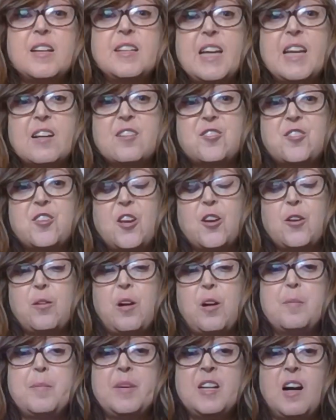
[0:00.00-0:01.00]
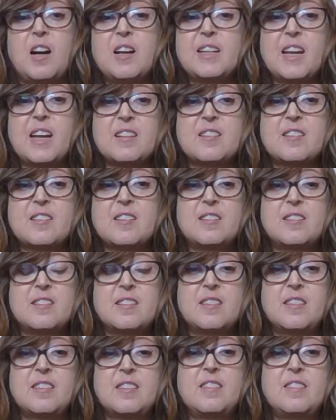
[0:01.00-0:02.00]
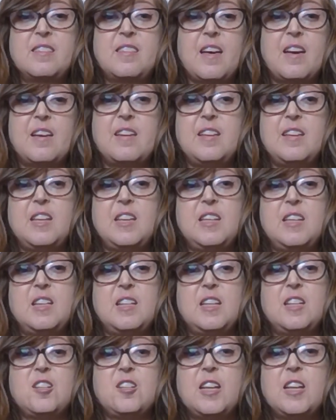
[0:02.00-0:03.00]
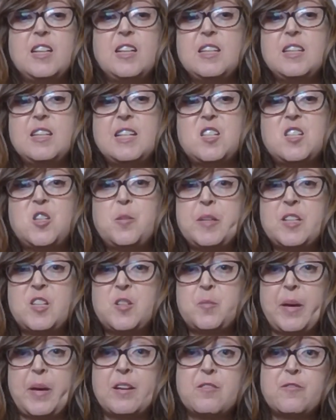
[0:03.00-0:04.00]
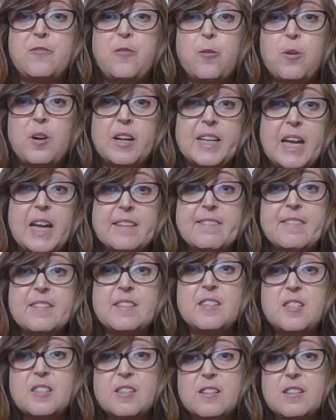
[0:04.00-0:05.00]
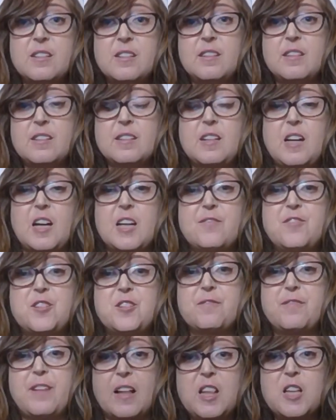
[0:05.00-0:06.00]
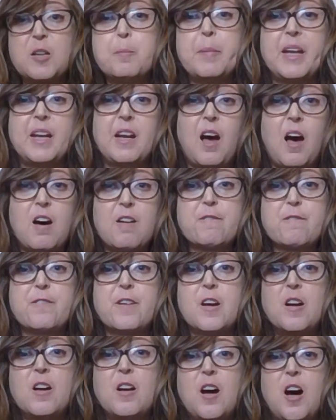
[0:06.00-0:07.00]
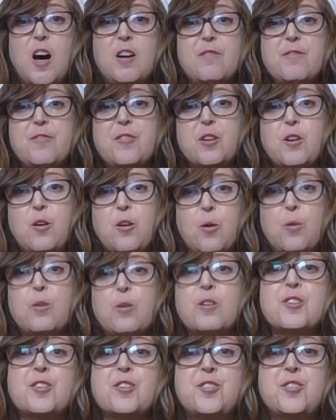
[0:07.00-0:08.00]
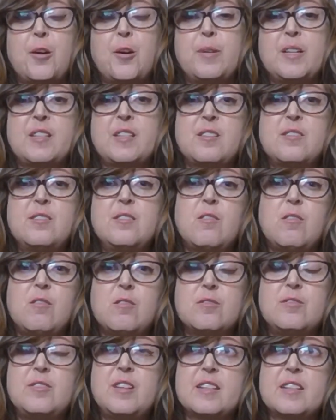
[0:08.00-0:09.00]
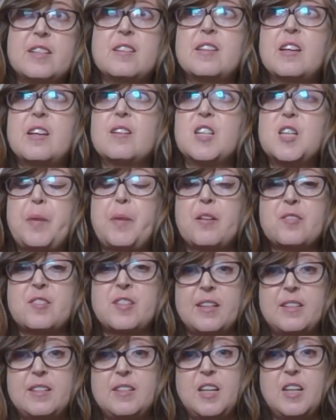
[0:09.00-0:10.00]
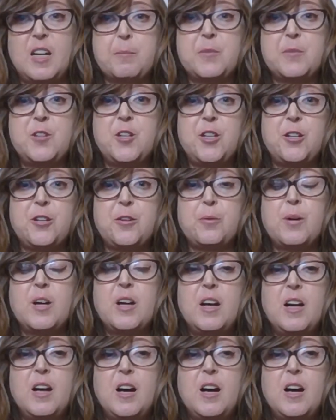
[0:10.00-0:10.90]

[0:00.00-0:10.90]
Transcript: Yeah, so I mean, I guess that it needs to be spent for, again, the kind of development of the course. So it's not necessarily about setting up new